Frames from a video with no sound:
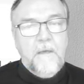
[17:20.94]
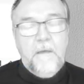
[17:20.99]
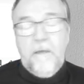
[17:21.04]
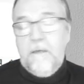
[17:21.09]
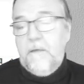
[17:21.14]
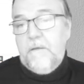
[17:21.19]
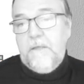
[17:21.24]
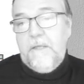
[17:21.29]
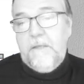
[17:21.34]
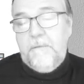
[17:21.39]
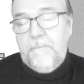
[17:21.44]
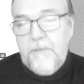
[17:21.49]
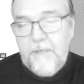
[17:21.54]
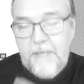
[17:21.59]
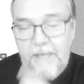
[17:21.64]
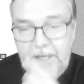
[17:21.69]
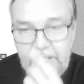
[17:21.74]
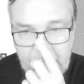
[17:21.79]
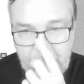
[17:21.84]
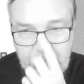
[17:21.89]
And
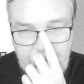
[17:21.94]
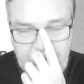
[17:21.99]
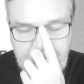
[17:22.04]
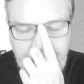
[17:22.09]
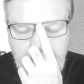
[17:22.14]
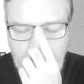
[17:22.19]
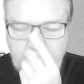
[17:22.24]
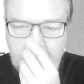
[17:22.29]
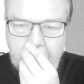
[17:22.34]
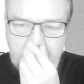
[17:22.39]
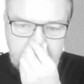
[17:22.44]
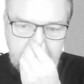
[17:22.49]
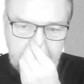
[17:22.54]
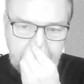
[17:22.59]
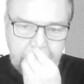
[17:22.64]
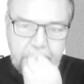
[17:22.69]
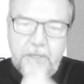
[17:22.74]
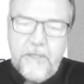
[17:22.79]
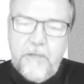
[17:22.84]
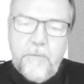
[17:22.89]
as
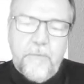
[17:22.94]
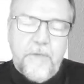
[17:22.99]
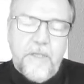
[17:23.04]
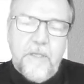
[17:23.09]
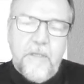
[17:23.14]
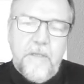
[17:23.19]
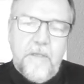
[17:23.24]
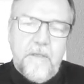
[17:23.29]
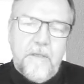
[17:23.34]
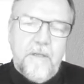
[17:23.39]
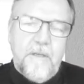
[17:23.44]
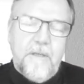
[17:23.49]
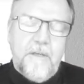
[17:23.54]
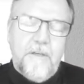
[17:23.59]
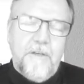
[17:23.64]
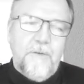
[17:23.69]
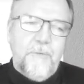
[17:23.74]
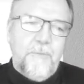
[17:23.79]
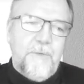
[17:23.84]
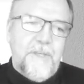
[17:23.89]
before, by the way,
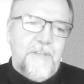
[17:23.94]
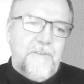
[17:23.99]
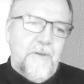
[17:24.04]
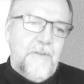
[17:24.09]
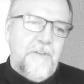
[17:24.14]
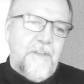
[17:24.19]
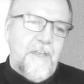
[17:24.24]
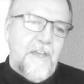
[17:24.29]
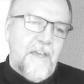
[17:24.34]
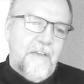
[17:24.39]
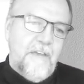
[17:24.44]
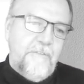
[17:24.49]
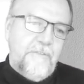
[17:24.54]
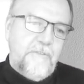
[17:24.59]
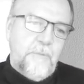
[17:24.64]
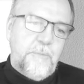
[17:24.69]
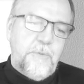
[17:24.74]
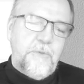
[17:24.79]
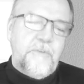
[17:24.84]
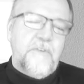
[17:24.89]
we don't have
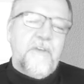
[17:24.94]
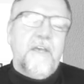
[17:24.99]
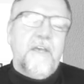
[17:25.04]
to put the